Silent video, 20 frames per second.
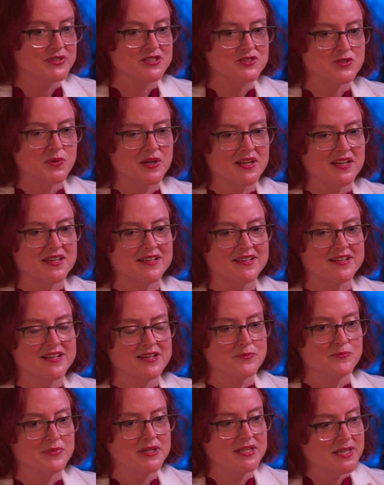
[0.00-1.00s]
between
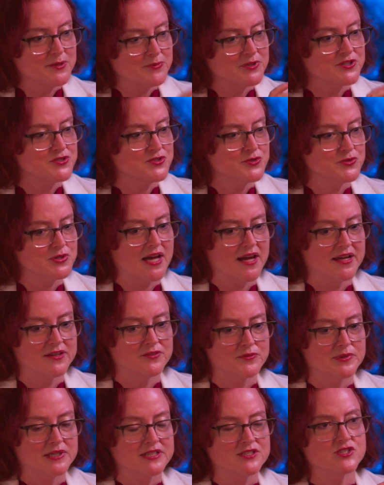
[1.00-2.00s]
being able to do that
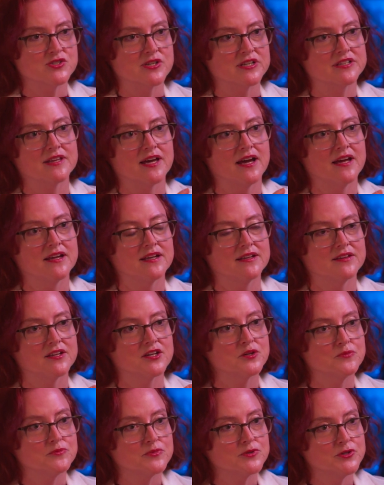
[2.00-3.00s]
and reconstruct that in the
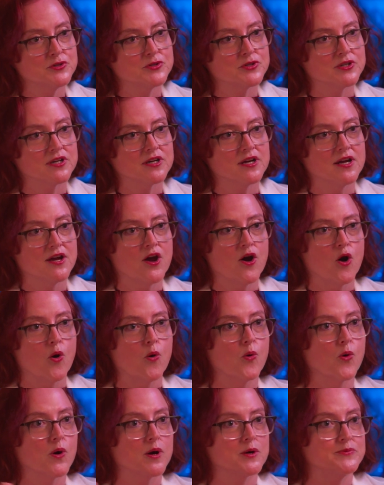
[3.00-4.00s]
computer,
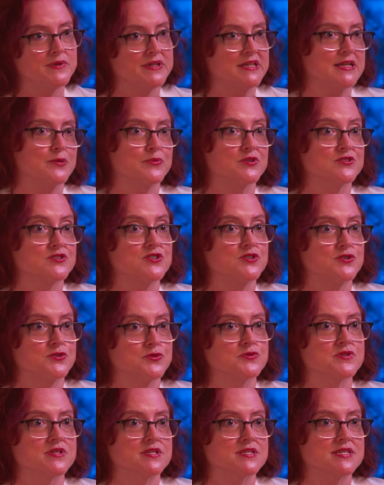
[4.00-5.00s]
or being able to
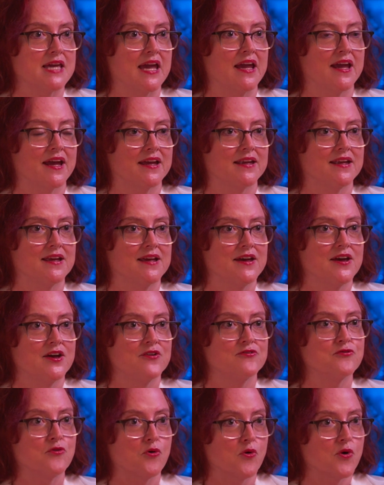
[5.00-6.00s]
use a scan
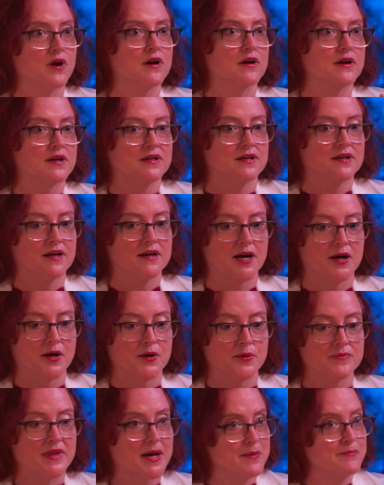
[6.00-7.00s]
for
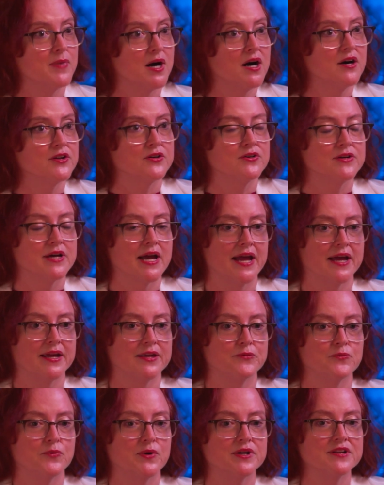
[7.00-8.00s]
that model.
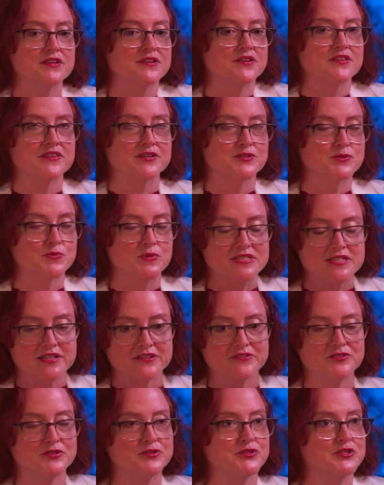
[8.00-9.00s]
And one of the things we did a
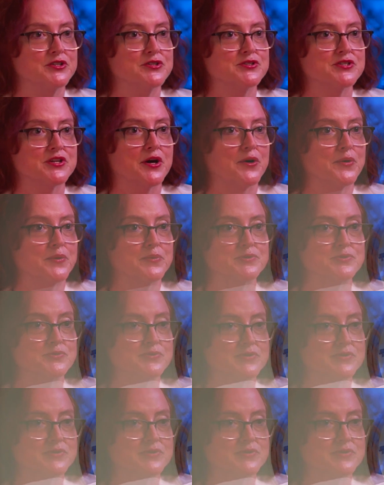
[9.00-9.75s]
few years ago, it was